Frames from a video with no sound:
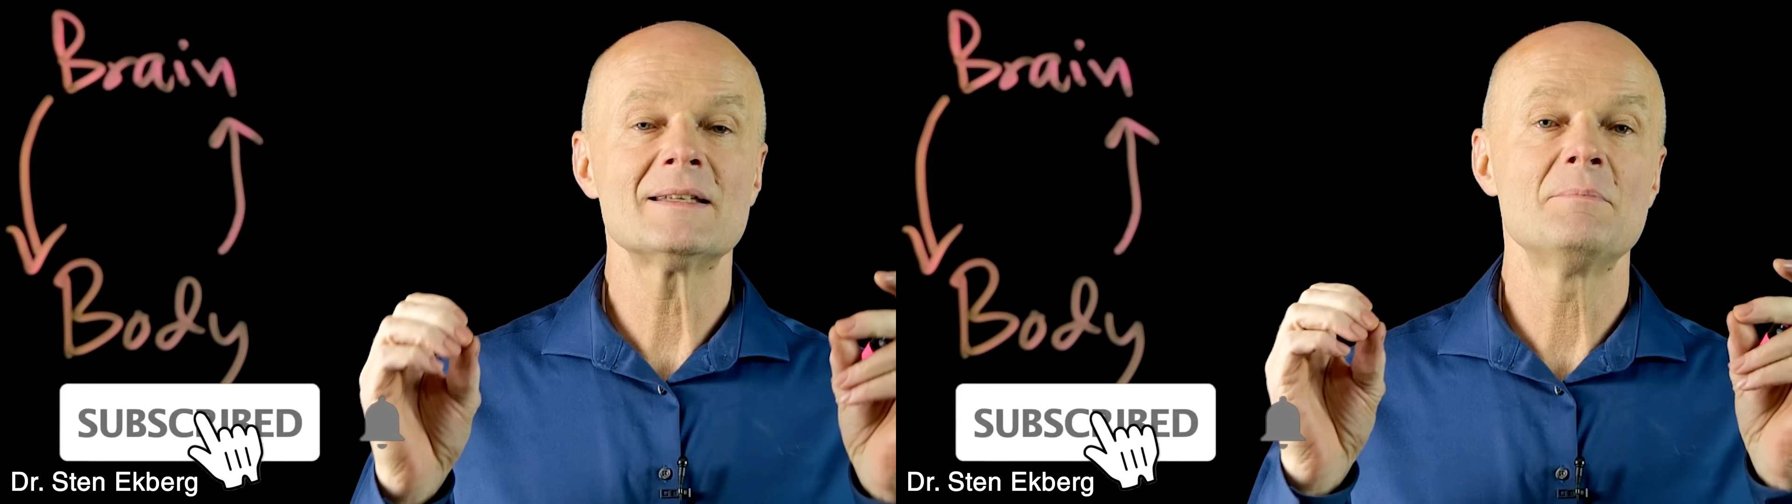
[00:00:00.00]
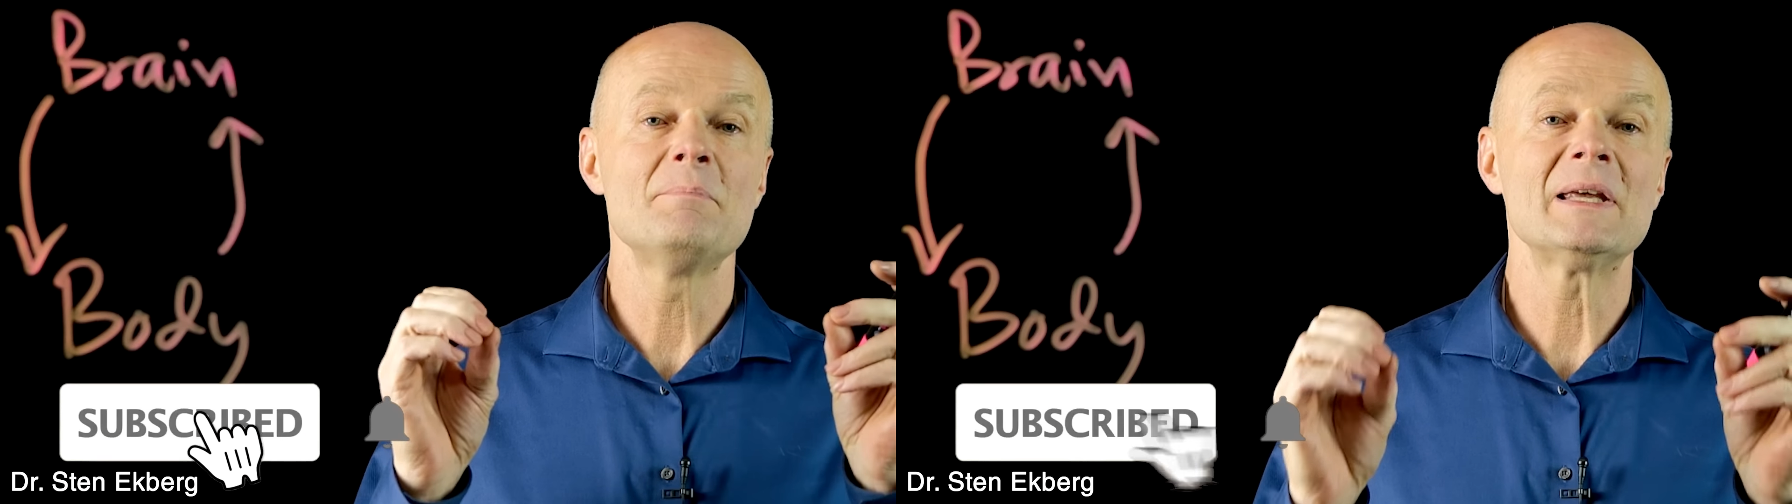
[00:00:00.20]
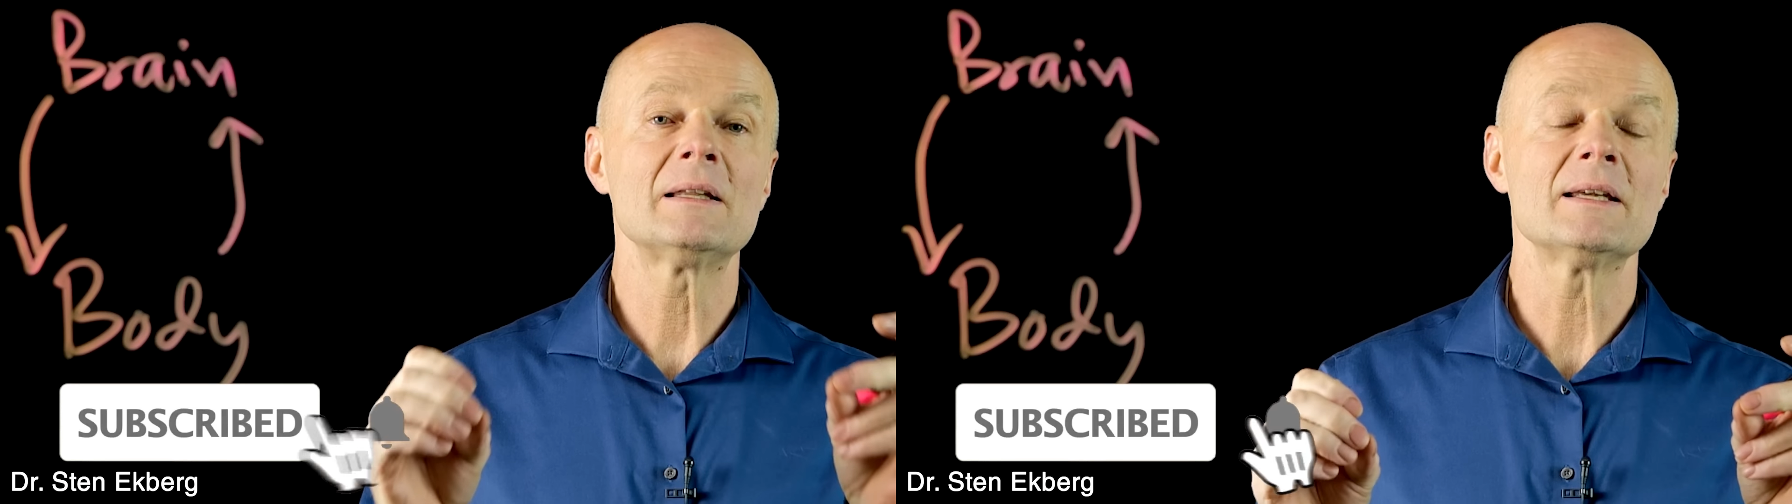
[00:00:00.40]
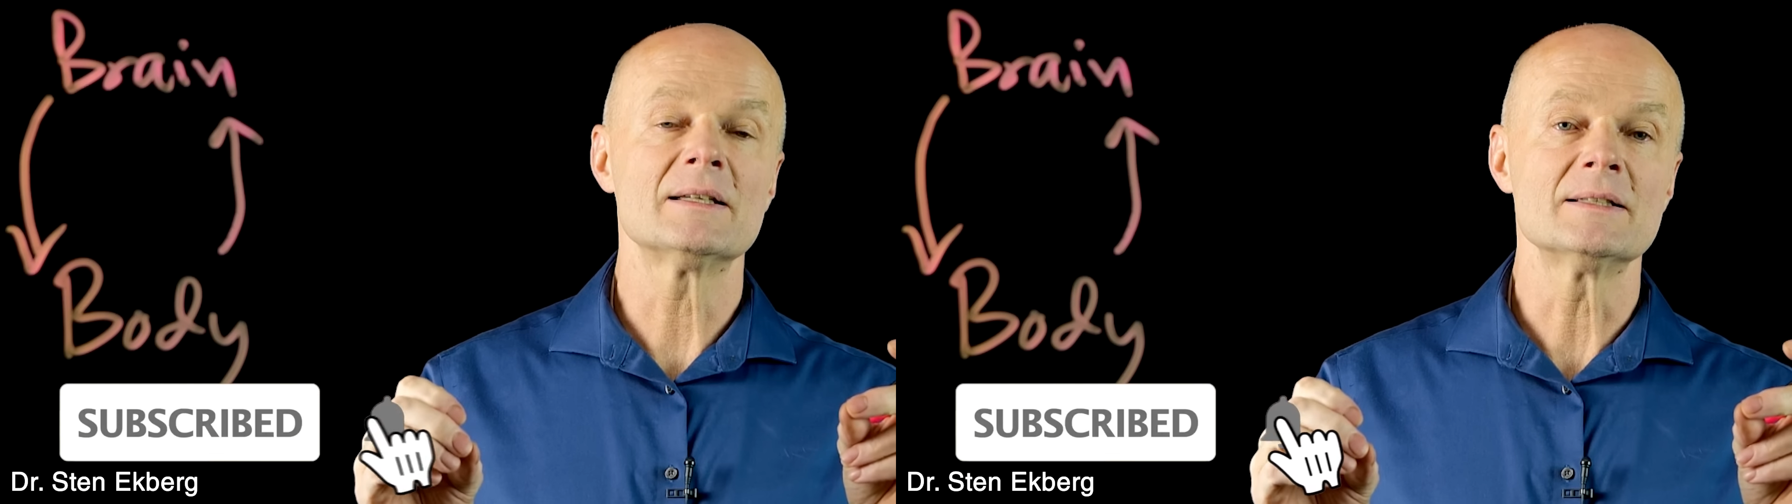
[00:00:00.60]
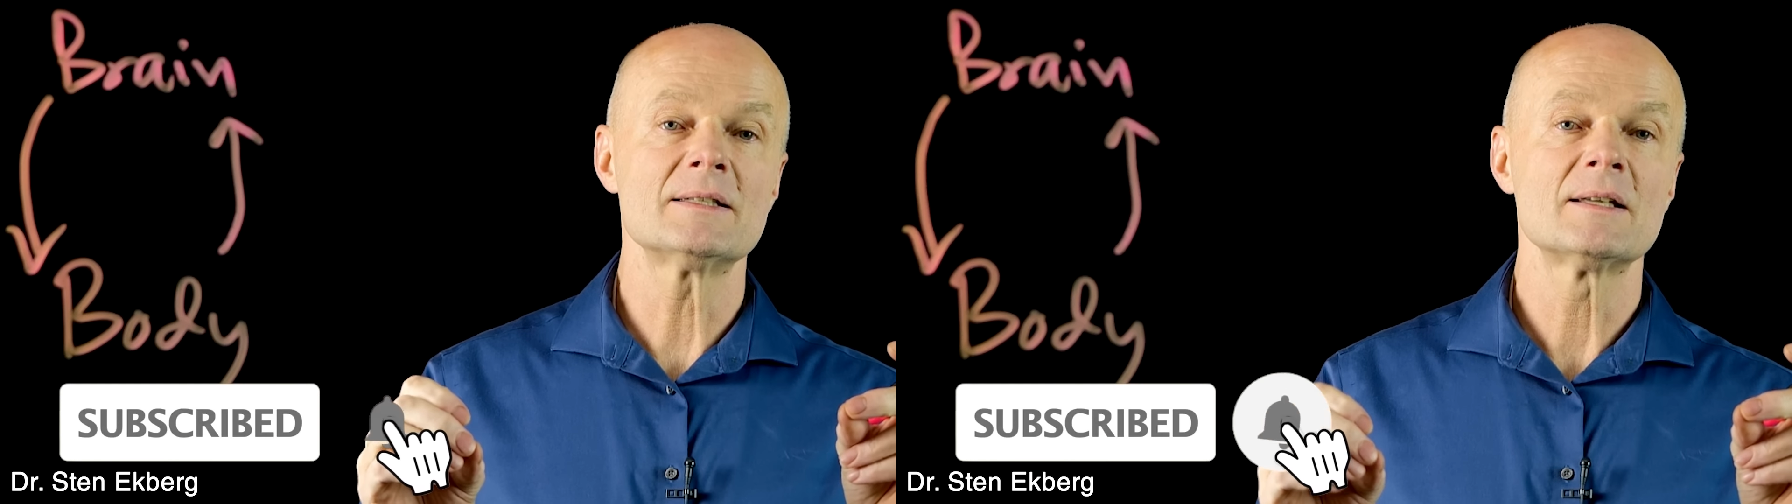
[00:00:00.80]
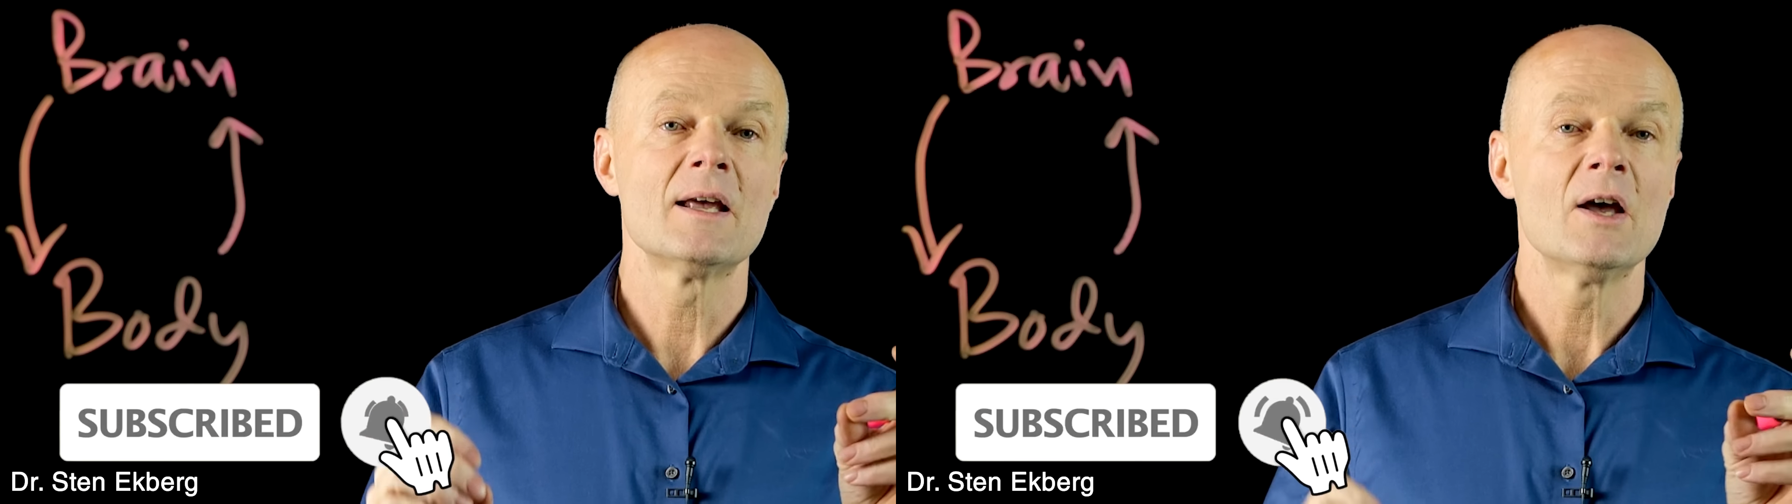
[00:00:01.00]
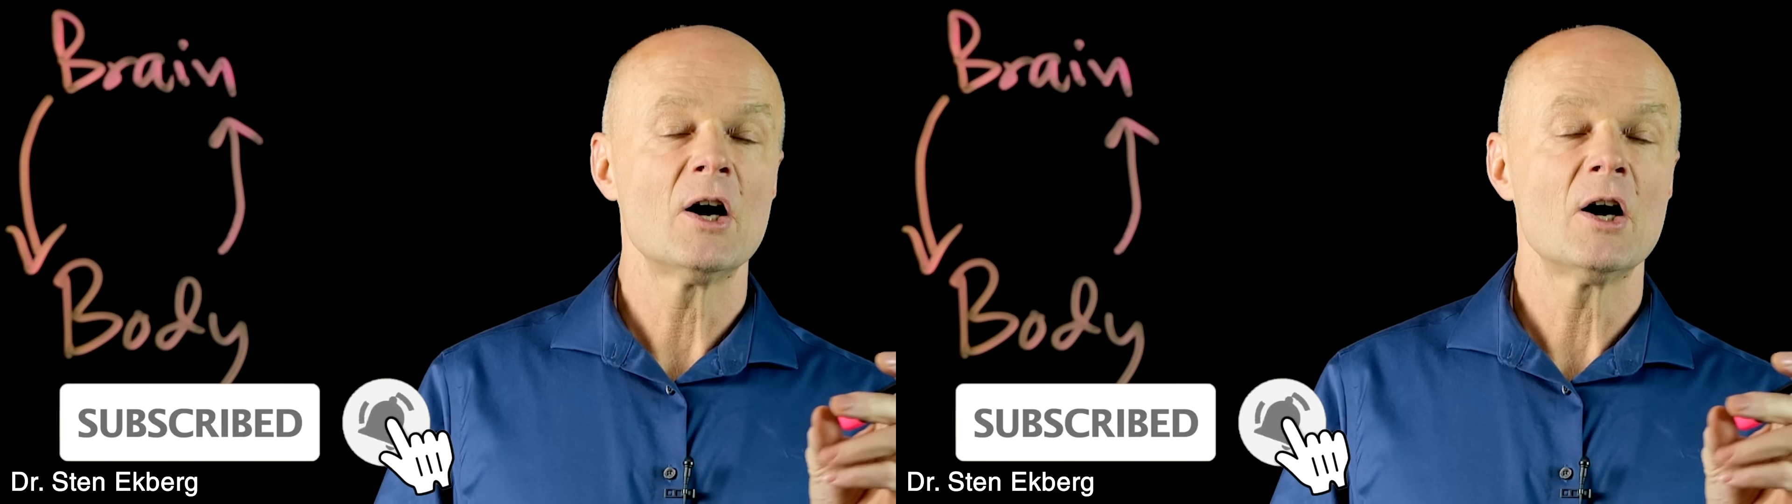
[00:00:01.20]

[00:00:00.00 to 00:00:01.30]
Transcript: and millions